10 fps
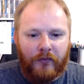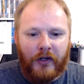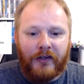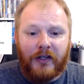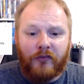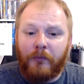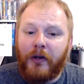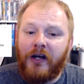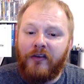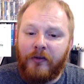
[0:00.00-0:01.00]
an idea for a
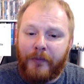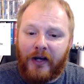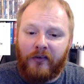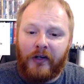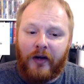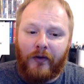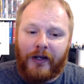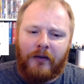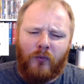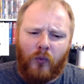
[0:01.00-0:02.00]
perfect Battle Royale
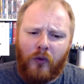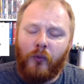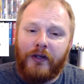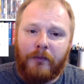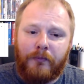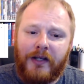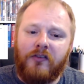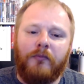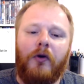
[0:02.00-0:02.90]
game, what would it be? Some